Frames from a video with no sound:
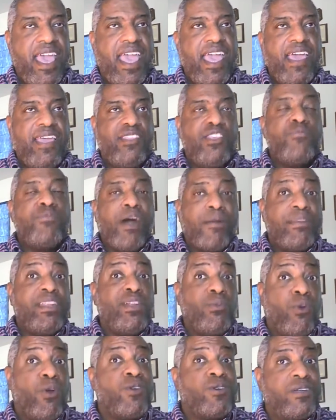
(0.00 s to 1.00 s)
And you
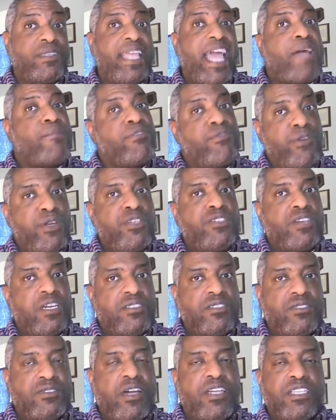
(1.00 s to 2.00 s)
probably need to work on that before you
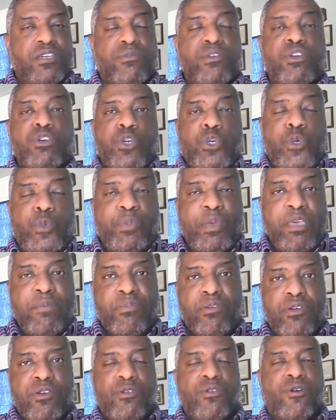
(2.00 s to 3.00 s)
start to recruit
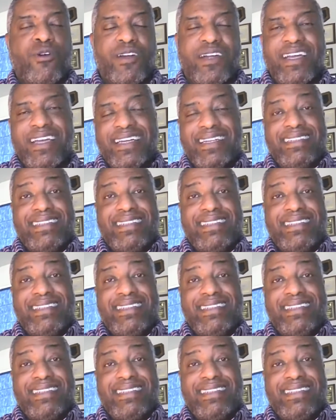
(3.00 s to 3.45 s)
people who are